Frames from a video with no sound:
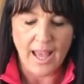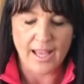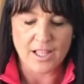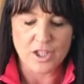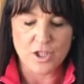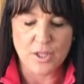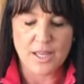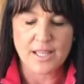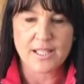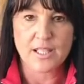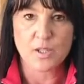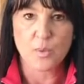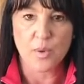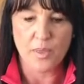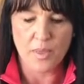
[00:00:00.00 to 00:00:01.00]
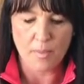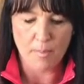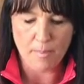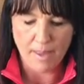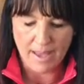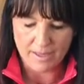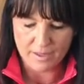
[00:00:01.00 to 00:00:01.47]
and to hit it with the
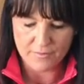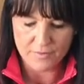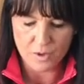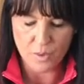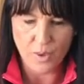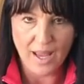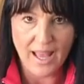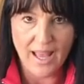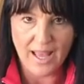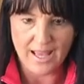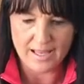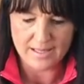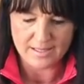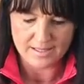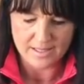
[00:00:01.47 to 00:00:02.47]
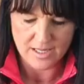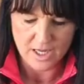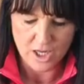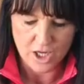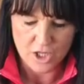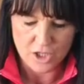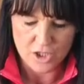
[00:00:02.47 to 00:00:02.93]
back of your hand.
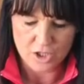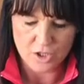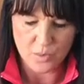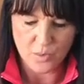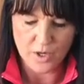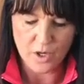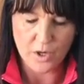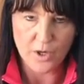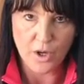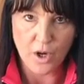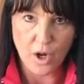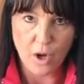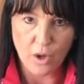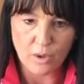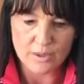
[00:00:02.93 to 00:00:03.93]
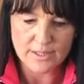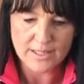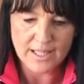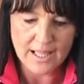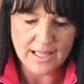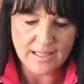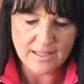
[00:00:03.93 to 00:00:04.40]
So we are going to hold it
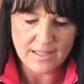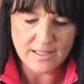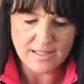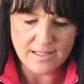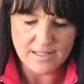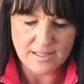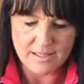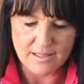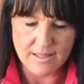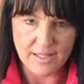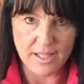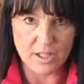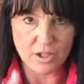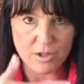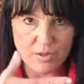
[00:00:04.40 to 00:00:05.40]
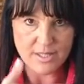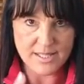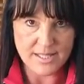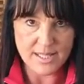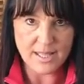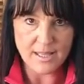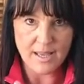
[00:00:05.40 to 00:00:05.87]
like this. Can you
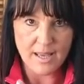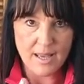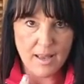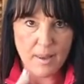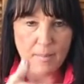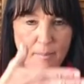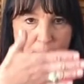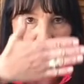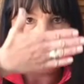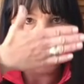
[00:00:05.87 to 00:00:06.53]
see? My